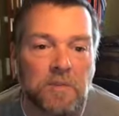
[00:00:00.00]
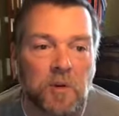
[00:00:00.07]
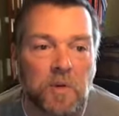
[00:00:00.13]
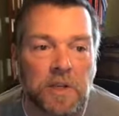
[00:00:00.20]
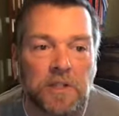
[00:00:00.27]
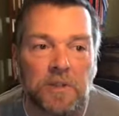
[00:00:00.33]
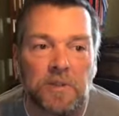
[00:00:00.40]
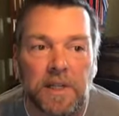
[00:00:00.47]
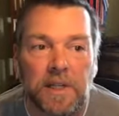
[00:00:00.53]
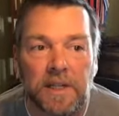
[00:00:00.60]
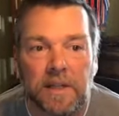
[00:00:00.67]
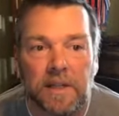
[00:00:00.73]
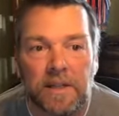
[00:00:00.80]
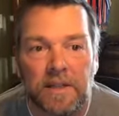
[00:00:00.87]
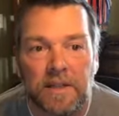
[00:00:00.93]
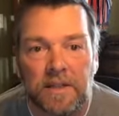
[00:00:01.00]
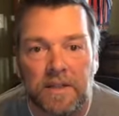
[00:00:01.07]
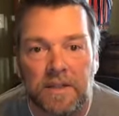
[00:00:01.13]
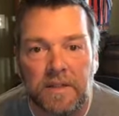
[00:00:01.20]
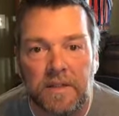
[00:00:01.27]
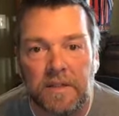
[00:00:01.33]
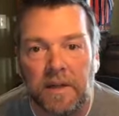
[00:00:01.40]
Double, what you get
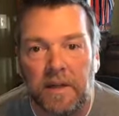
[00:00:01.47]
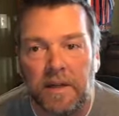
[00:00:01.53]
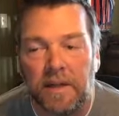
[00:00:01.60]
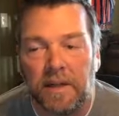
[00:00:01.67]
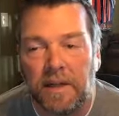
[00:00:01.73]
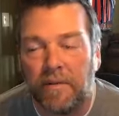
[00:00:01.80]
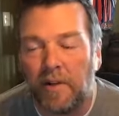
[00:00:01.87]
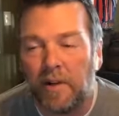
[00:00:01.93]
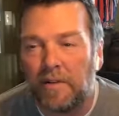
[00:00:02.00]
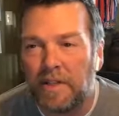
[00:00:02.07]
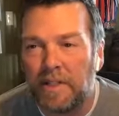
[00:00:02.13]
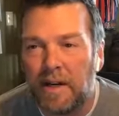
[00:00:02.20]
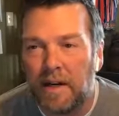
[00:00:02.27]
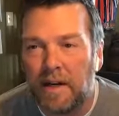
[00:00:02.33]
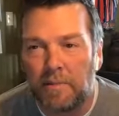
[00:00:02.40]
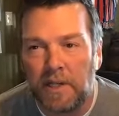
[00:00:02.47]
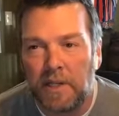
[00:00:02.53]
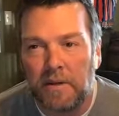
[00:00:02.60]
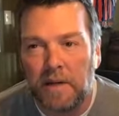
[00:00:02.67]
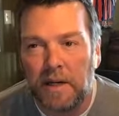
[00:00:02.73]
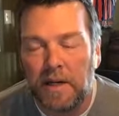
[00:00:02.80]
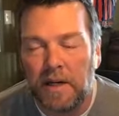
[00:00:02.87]
is a level of
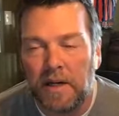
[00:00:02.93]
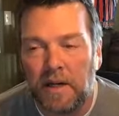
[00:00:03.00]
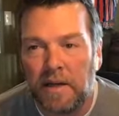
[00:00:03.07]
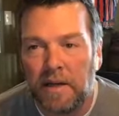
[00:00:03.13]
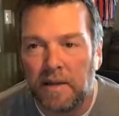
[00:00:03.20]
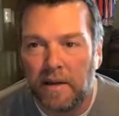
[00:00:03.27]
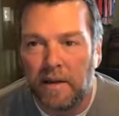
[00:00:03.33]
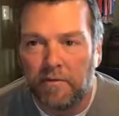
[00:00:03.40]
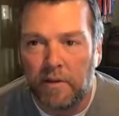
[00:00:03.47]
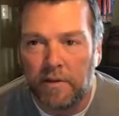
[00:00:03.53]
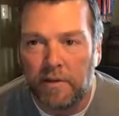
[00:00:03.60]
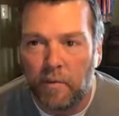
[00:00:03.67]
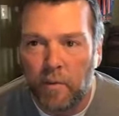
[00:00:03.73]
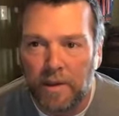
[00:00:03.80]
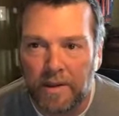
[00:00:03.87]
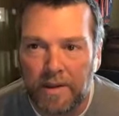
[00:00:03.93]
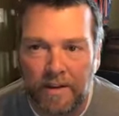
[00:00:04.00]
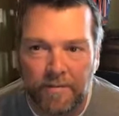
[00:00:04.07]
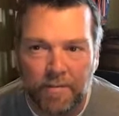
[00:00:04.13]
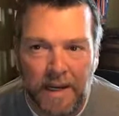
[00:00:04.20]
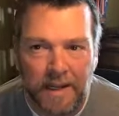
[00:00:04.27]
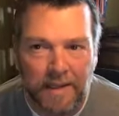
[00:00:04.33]
autonomy uh, and a level of
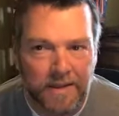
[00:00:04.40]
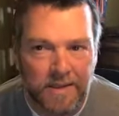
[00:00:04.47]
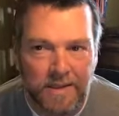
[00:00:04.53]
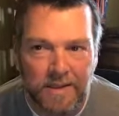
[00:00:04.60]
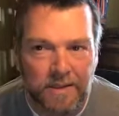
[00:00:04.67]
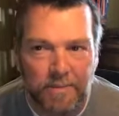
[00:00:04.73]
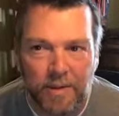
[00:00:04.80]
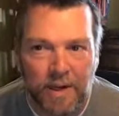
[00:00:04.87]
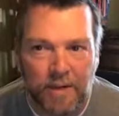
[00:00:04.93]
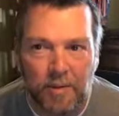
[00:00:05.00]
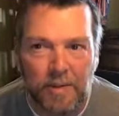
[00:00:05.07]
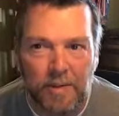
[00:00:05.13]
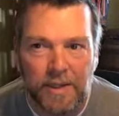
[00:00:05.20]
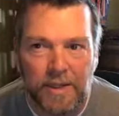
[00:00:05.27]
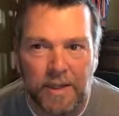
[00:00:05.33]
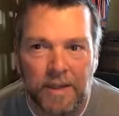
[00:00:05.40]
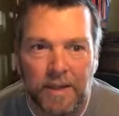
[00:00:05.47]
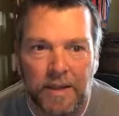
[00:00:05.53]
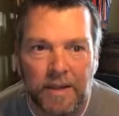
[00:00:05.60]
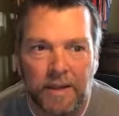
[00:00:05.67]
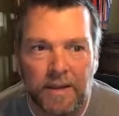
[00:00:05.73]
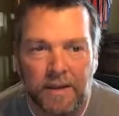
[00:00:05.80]
work-life balance that probably
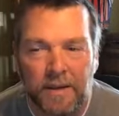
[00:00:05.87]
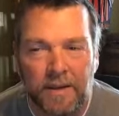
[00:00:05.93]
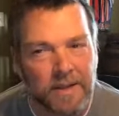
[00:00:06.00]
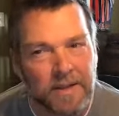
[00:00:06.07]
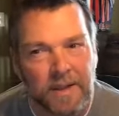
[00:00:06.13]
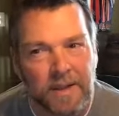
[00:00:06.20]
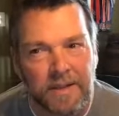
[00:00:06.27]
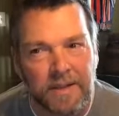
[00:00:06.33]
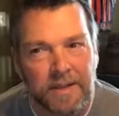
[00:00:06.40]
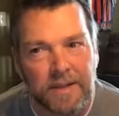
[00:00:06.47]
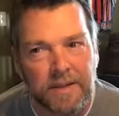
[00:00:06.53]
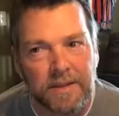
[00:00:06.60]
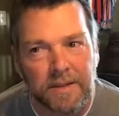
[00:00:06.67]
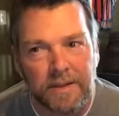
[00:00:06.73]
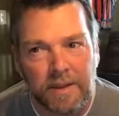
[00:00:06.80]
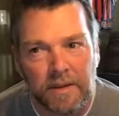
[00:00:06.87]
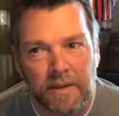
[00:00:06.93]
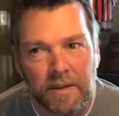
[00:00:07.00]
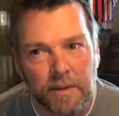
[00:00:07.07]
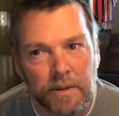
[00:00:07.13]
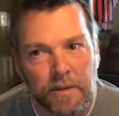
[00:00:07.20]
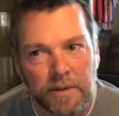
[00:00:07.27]
doesn't exist at the
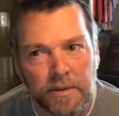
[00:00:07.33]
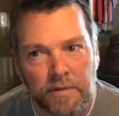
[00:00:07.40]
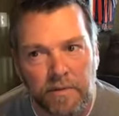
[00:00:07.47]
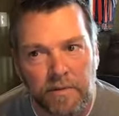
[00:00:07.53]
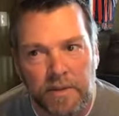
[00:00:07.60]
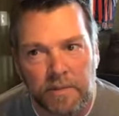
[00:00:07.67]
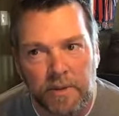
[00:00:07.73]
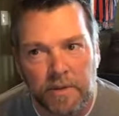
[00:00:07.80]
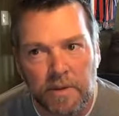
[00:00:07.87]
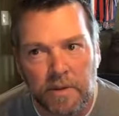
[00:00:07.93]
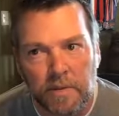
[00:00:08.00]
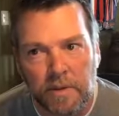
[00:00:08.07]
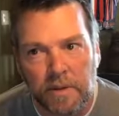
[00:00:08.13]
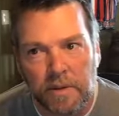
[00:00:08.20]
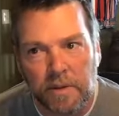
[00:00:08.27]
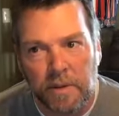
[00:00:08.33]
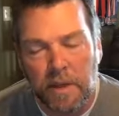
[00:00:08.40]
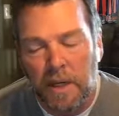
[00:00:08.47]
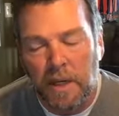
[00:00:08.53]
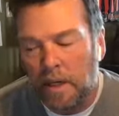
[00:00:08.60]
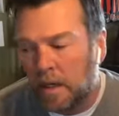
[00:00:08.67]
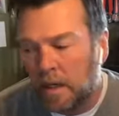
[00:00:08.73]
Googles and Facebooks of the world.
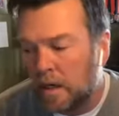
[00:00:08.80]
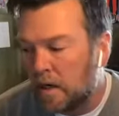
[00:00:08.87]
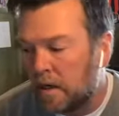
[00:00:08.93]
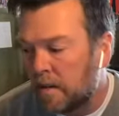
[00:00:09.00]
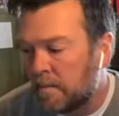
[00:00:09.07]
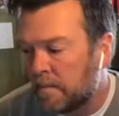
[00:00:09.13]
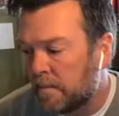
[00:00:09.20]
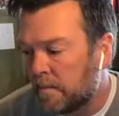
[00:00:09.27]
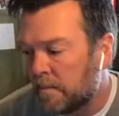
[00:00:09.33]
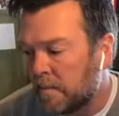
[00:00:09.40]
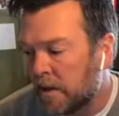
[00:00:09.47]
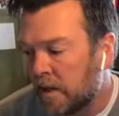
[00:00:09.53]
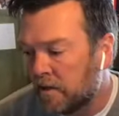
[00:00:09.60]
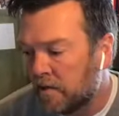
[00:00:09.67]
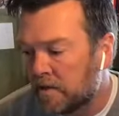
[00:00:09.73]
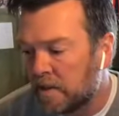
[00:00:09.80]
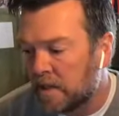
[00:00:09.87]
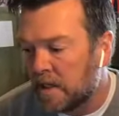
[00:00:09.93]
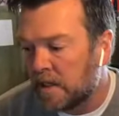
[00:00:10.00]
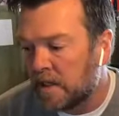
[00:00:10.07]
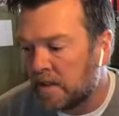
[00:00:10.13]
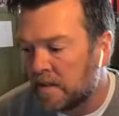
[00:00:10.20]
Um, I used to
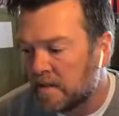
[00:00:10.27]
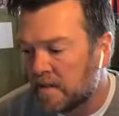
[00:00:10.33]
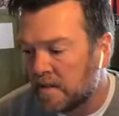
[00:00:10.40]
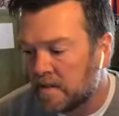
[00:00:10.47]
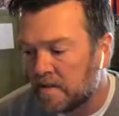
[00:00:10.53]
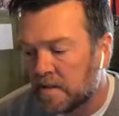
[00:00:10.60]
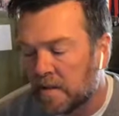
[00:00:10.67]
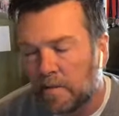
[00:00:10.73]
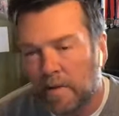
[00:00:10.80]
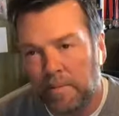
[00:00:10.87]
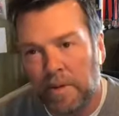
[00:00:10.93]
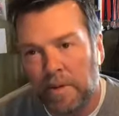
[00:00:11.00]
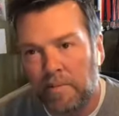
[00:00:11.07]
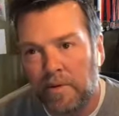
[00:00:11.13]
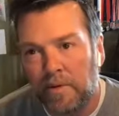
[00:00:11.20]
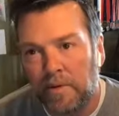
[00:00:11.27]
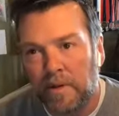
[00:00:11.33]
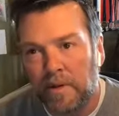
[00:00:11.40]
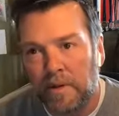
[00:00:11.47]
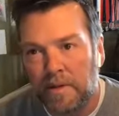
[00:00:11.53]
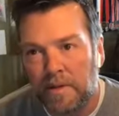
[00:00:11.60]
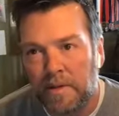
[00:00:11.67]
take it as an insult when people
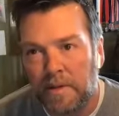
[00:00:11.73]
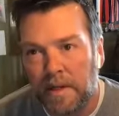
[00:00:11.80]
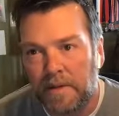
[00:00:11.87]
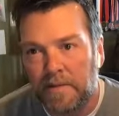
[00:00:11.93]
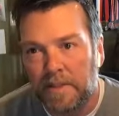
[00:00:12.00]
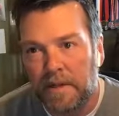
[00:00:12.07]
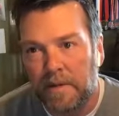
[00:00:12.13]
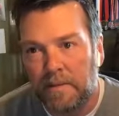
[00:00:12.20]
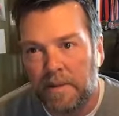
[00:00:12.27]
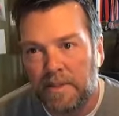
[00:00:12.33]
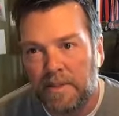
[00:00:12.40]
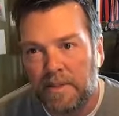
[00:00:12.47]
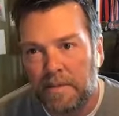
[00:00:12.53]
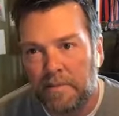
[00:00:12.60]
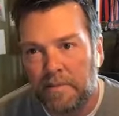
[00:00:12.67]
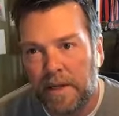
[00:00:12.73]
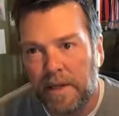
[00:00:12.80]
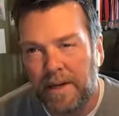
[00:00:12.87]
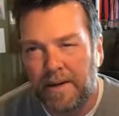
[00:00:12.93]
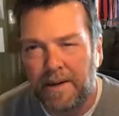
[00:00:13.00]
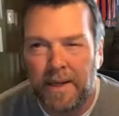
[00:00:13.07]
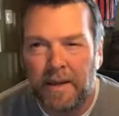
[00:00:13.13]
called us a lifestyle business, but
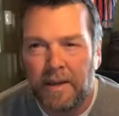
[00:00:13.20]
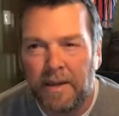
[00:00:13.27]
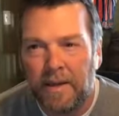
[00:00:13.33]
now I,